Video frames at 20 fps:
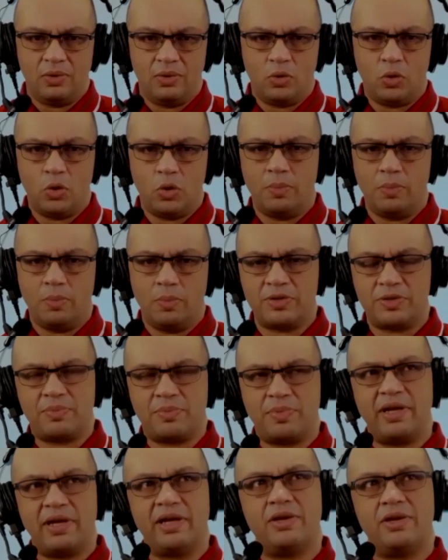hormones
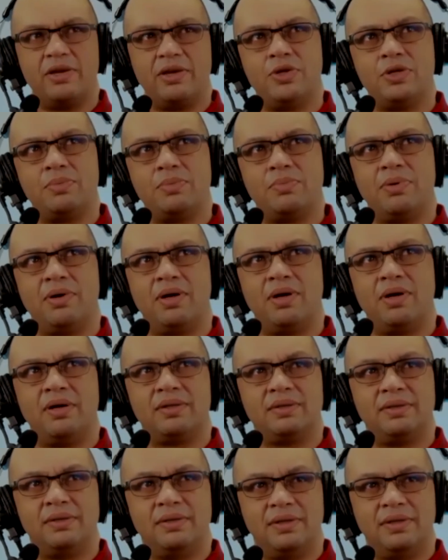play a huge part.
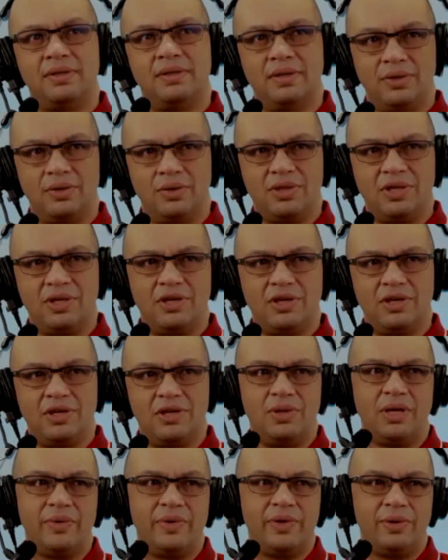You think you
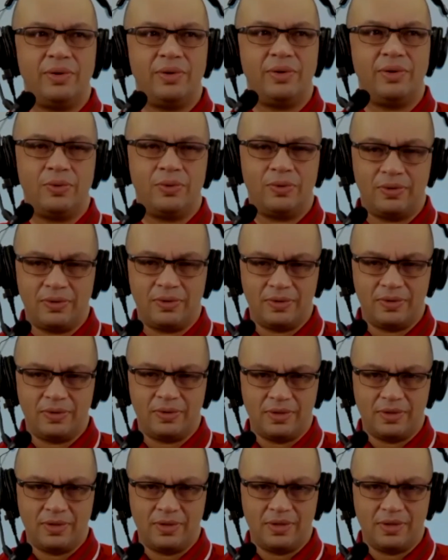know it all
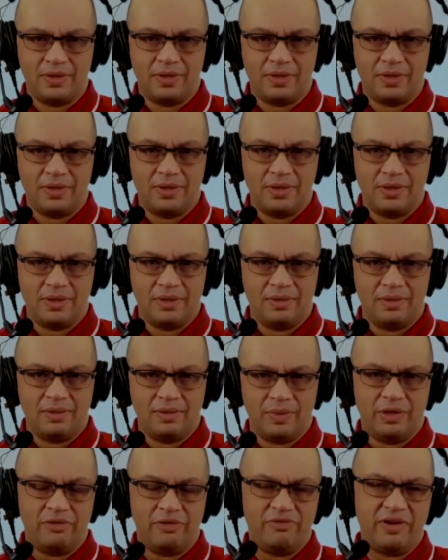
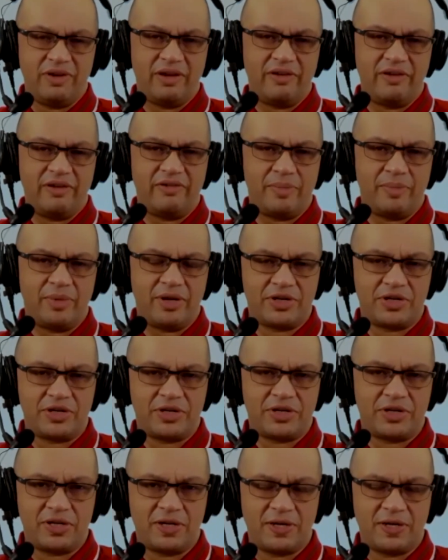when you very
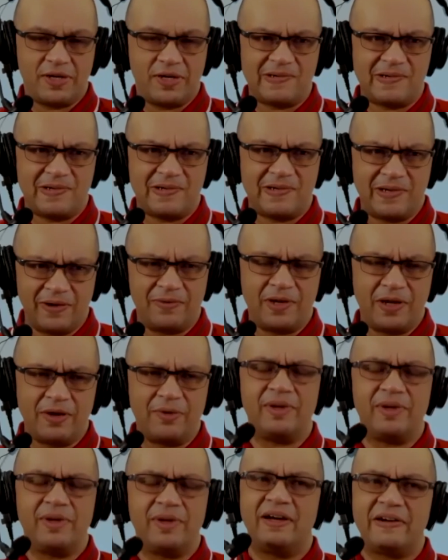much don't know
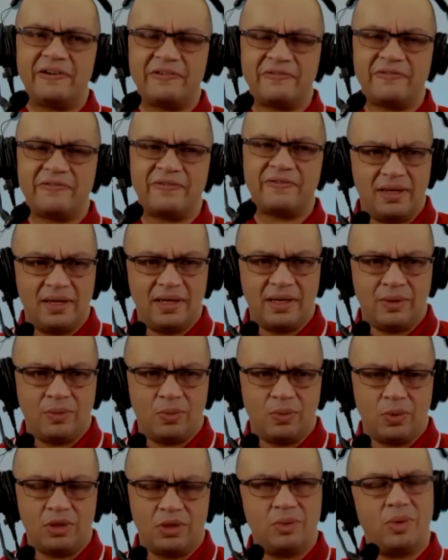enough.
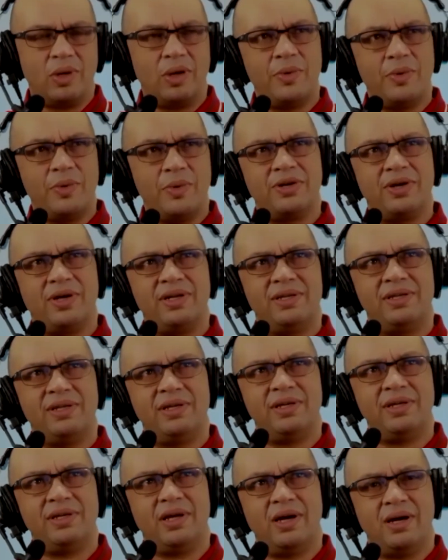What do I wish I
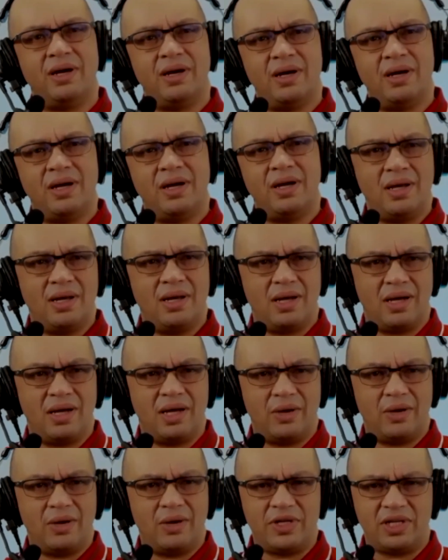did?
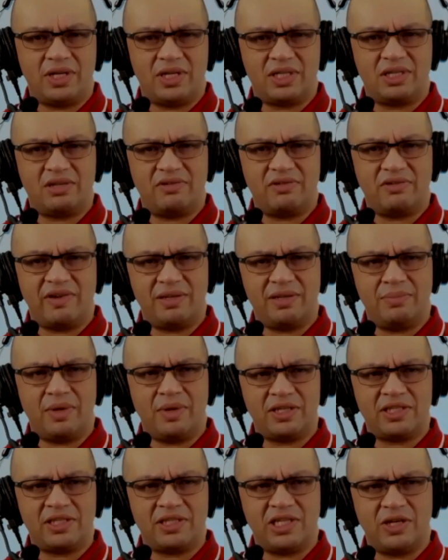I wish I'd surrounded
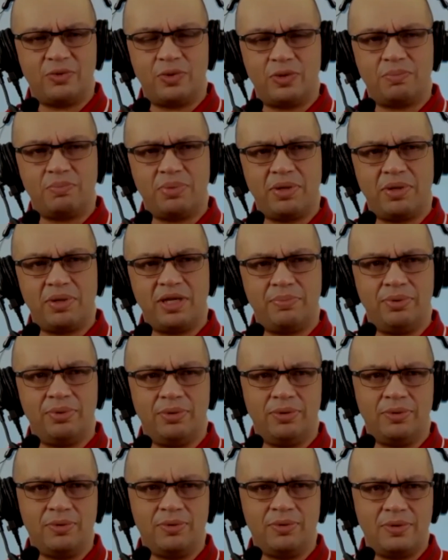myself with
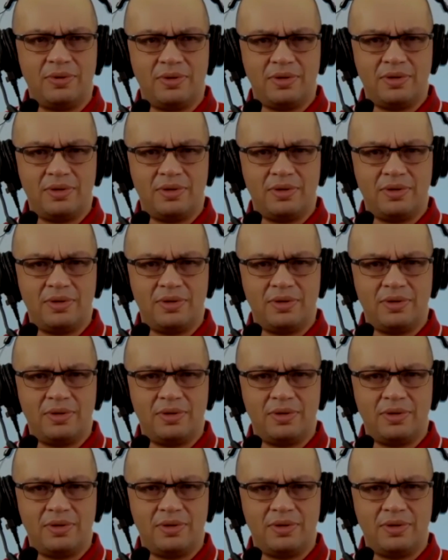people